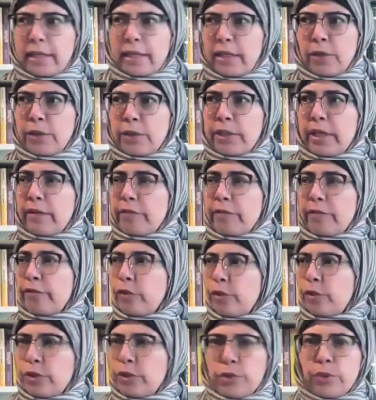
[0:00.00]
He could give
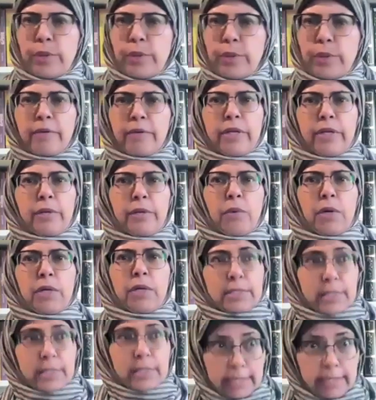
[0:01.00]
food to whoever He
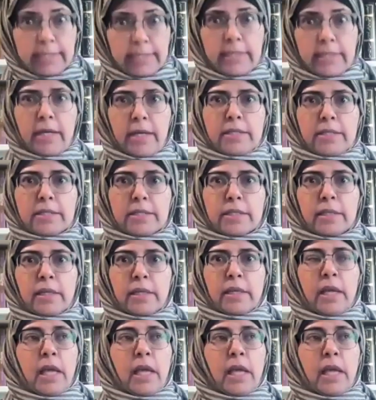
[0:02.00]
wants, and He does.